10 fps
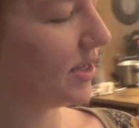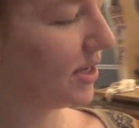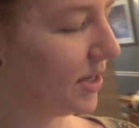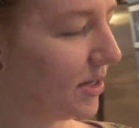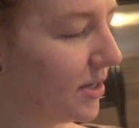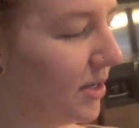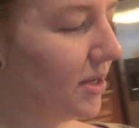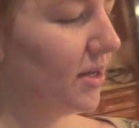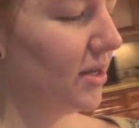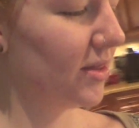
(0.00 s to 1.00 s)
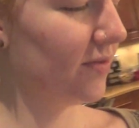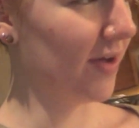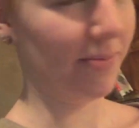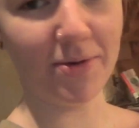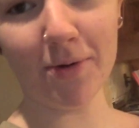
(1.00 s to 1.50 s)
in the
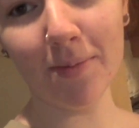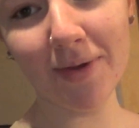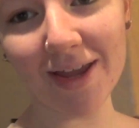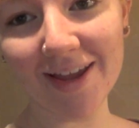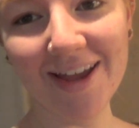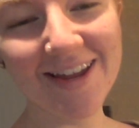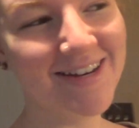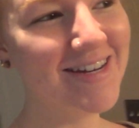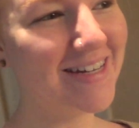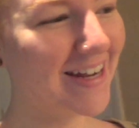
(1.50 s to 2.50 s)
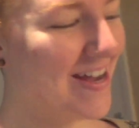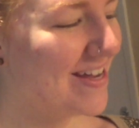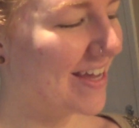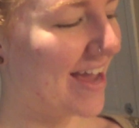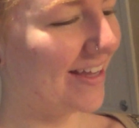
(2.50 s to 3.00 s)
family room, and
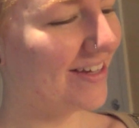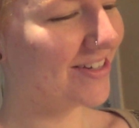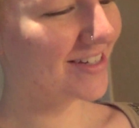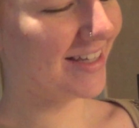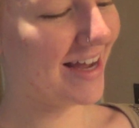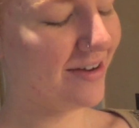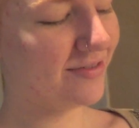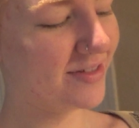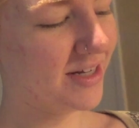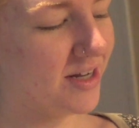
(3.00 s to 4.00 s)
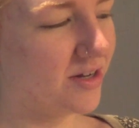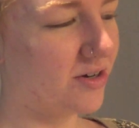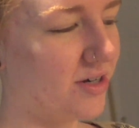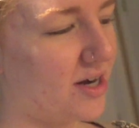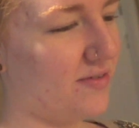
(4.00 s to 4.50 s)
Kaylee just left,
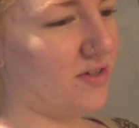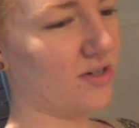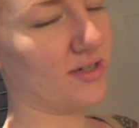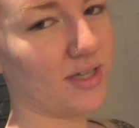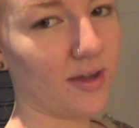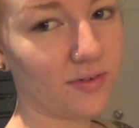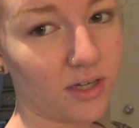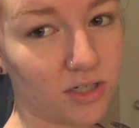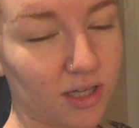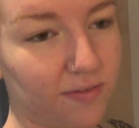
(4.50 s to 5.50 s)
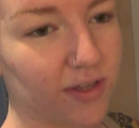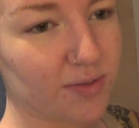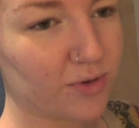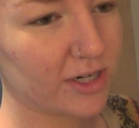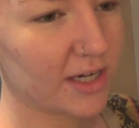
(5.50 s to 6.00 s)
or not even just left, like she left
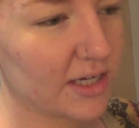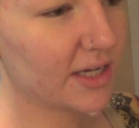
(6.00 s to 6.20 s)
this morning, I